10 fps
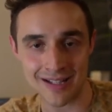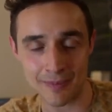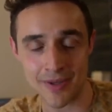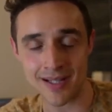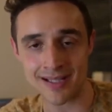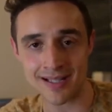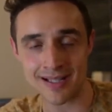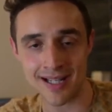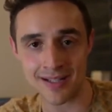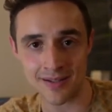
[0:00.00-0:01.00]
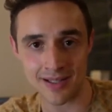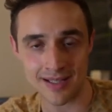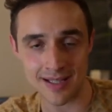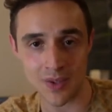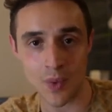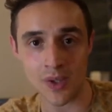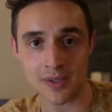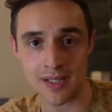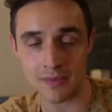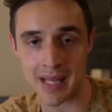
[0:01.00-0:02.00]
therapeutics container is this
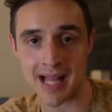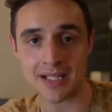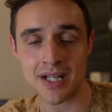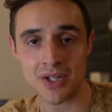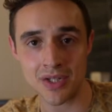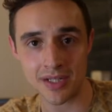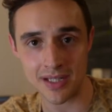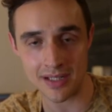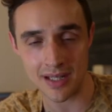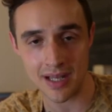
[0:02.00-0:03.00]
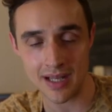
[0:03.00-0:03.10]
quality of relaxation and,